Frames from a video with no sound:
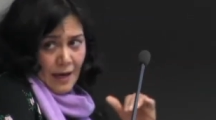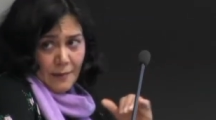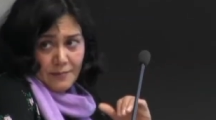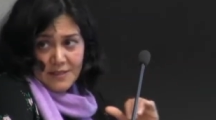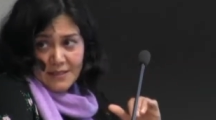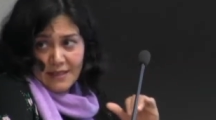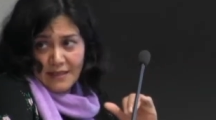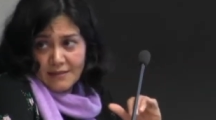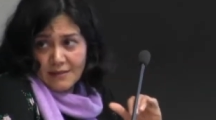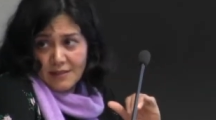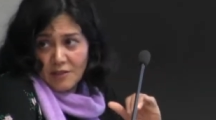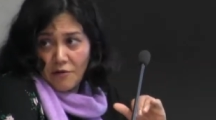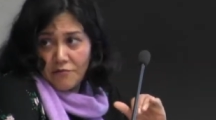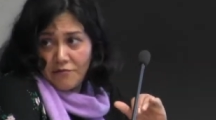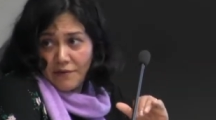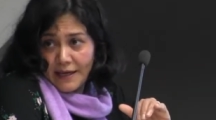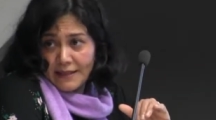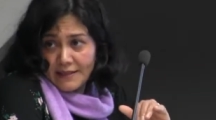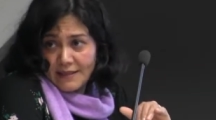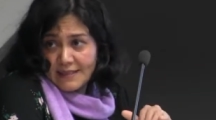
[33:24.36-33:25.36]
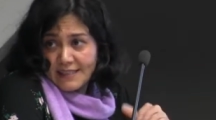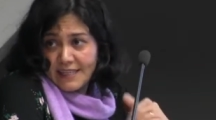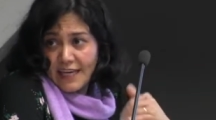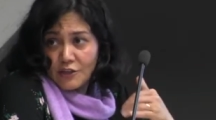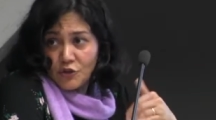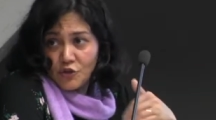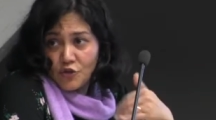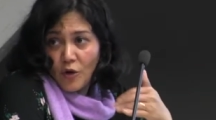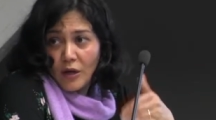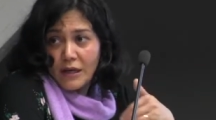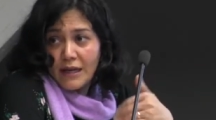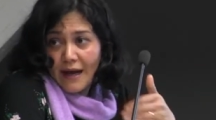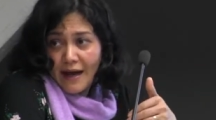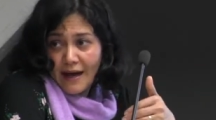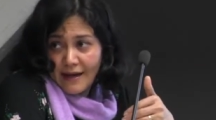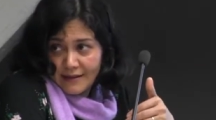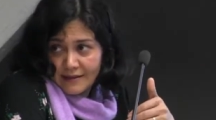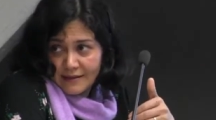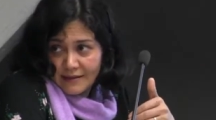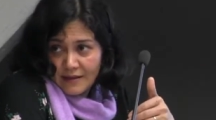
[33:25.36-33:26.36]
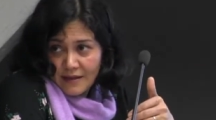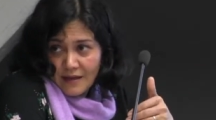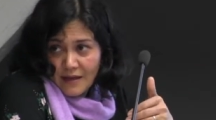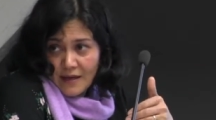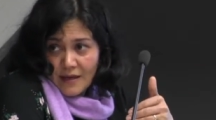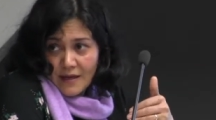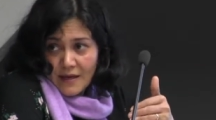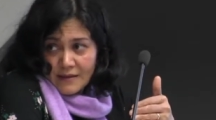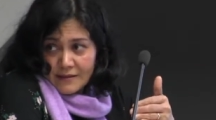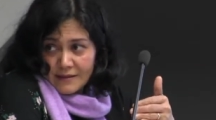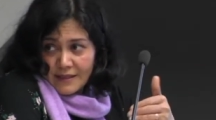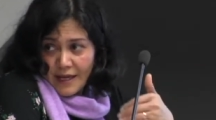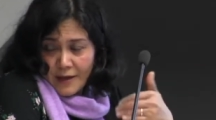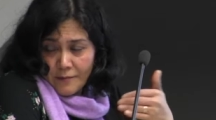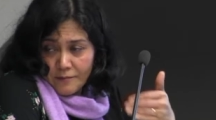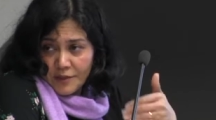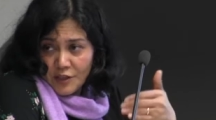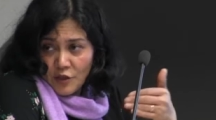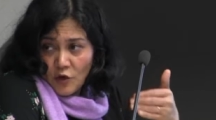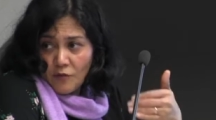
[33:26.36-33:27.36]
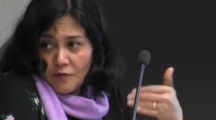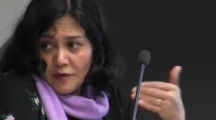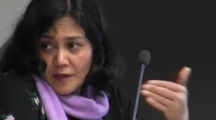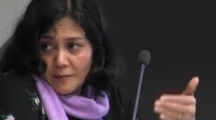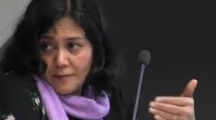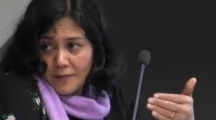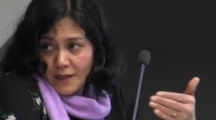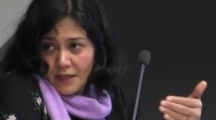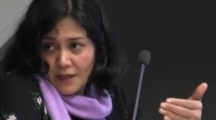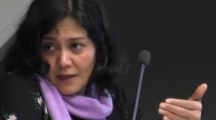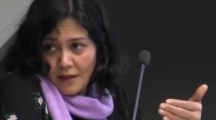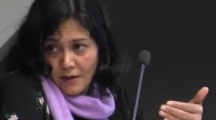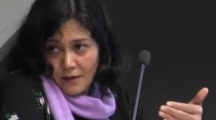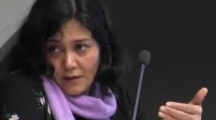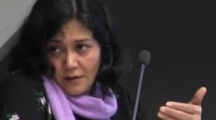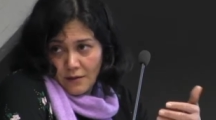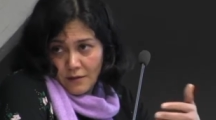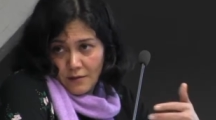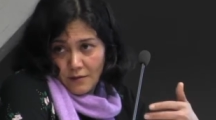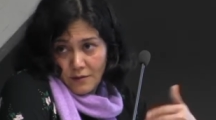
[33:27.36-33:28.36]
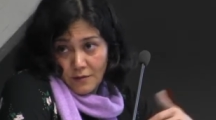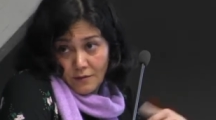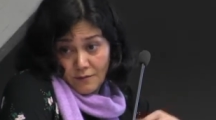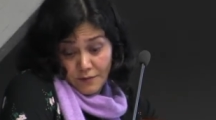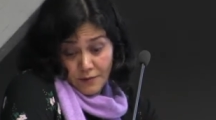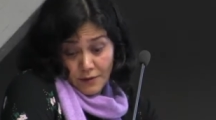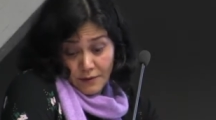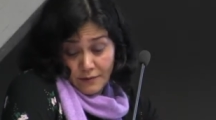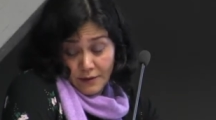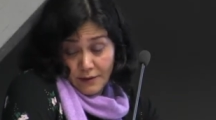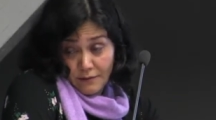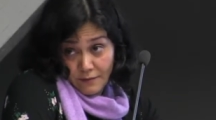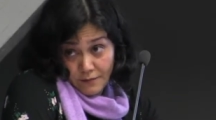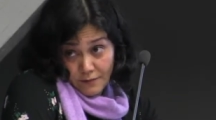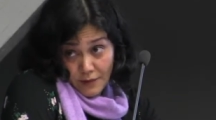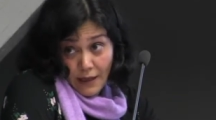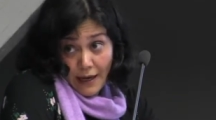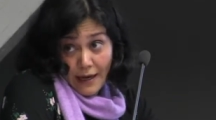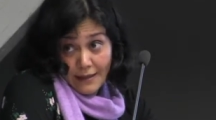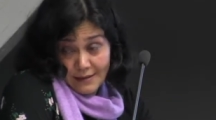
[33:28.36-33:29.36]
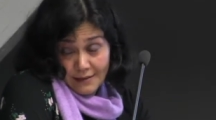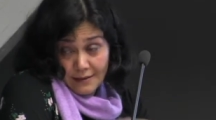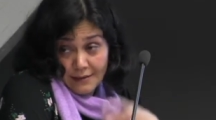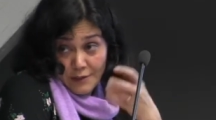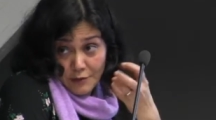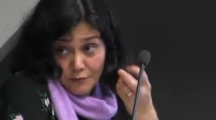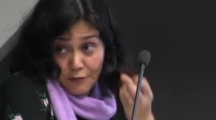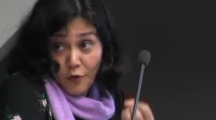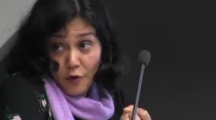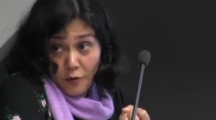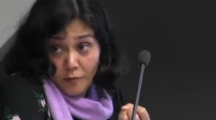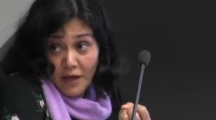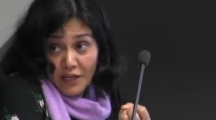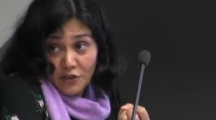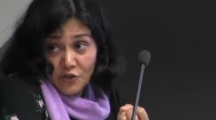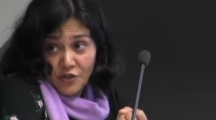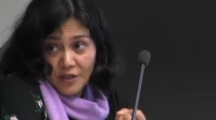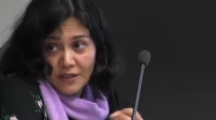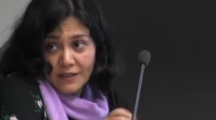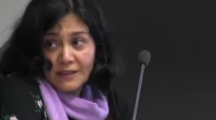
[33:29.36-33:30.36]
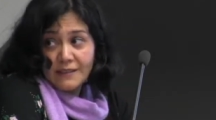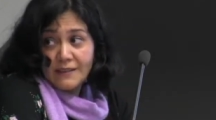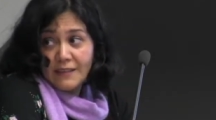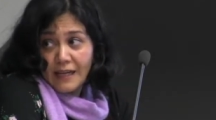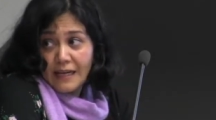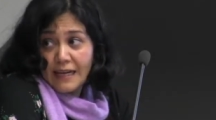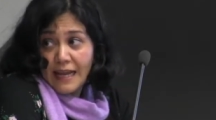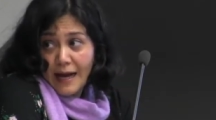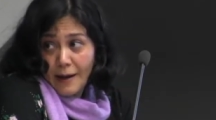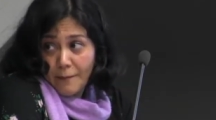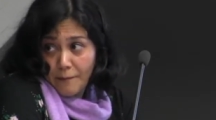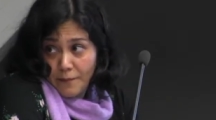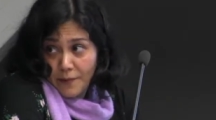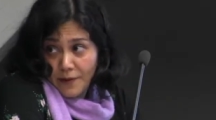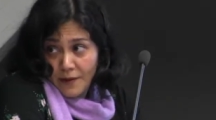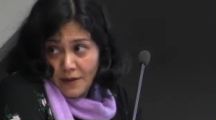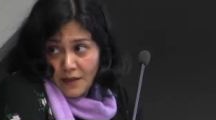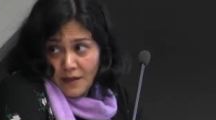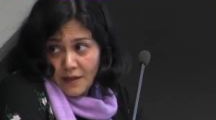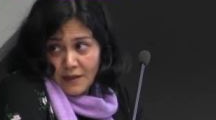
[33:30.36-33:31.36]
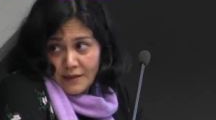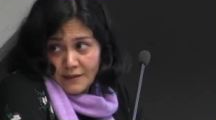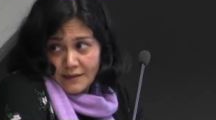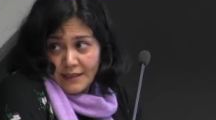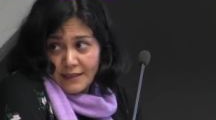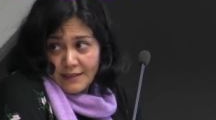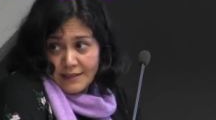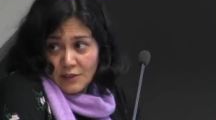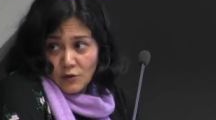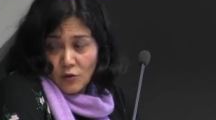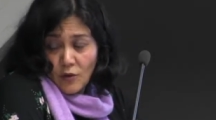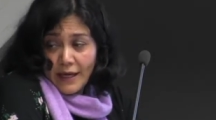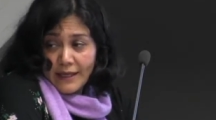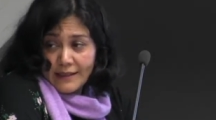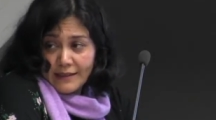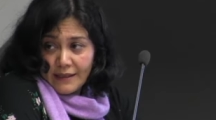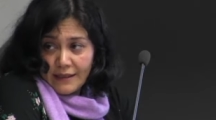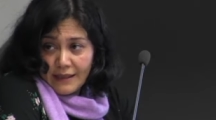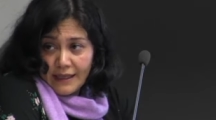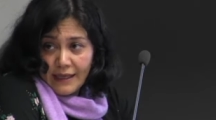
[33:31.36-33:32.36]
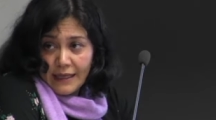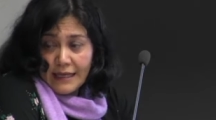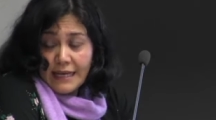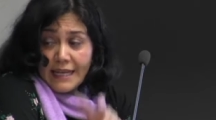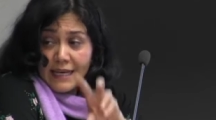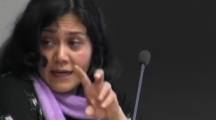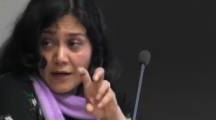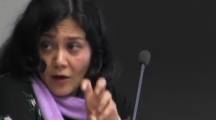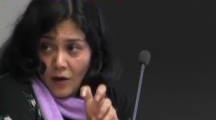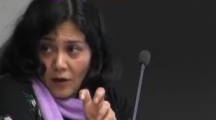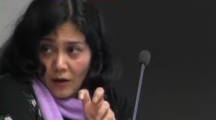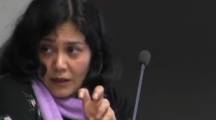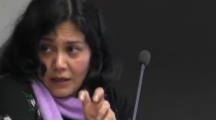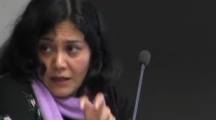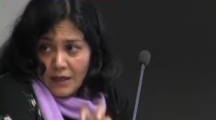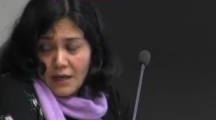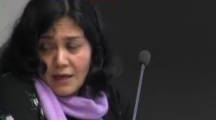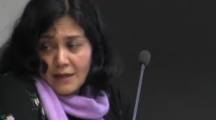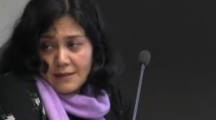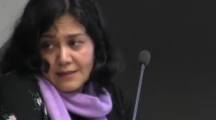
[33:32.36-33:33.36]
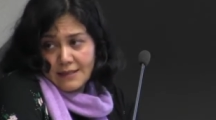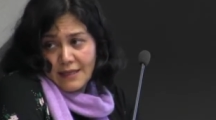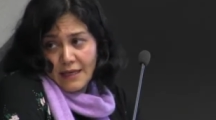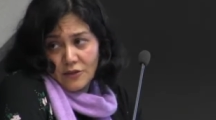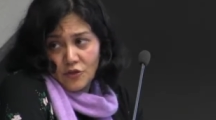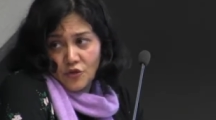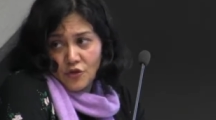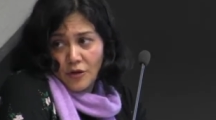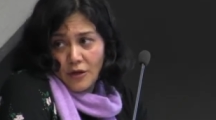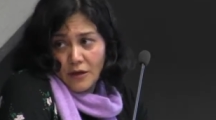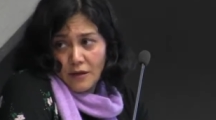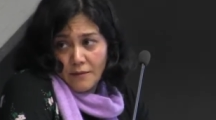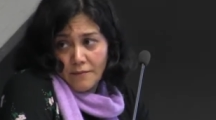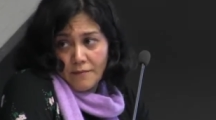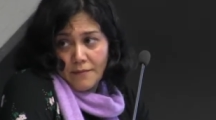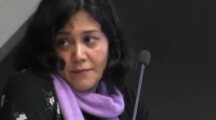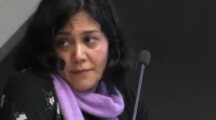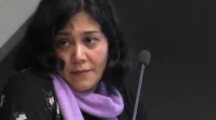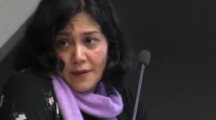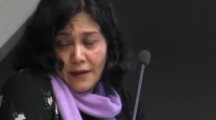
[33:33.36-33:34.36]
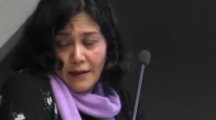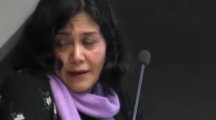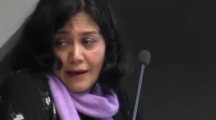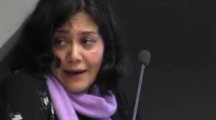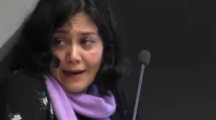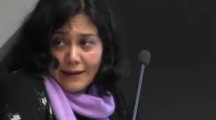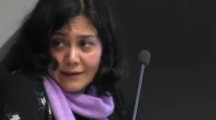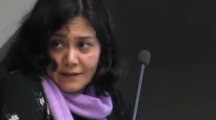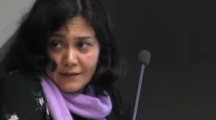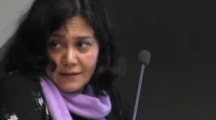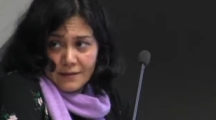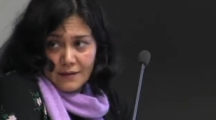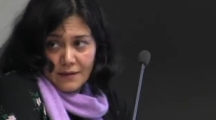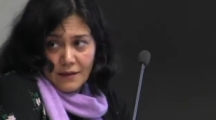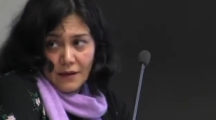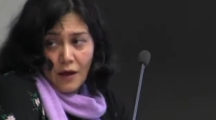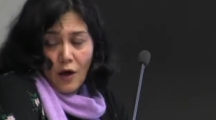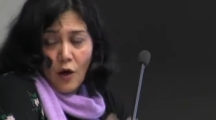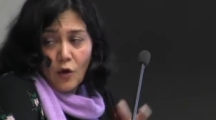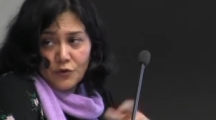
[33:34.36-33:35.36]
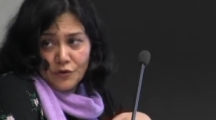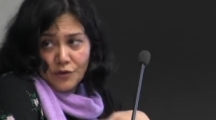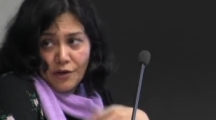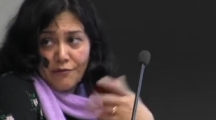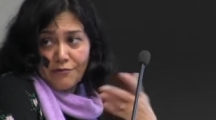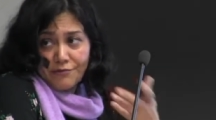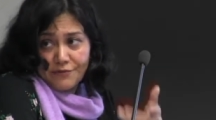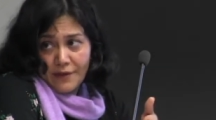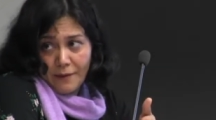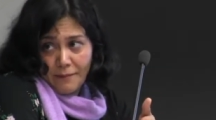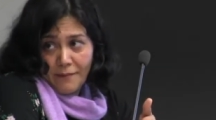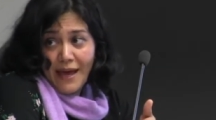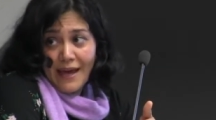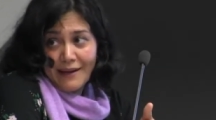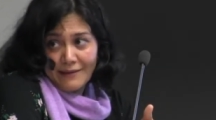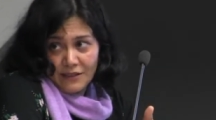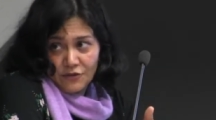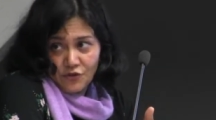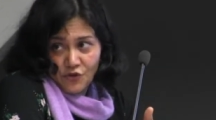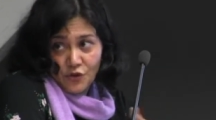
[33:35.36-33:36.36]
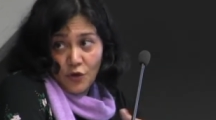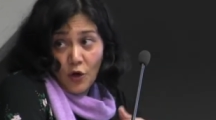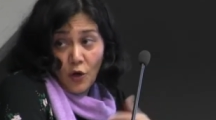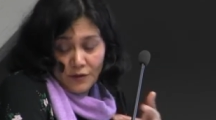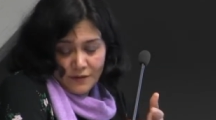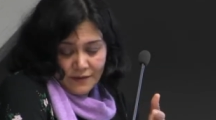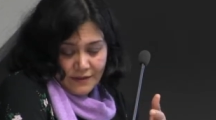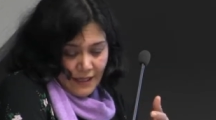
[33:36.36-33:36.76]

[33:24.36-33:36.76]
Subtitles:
absence of any sexual act. The embryo will be has its formation in the lab. There is no any illegal sexual act out of the marriage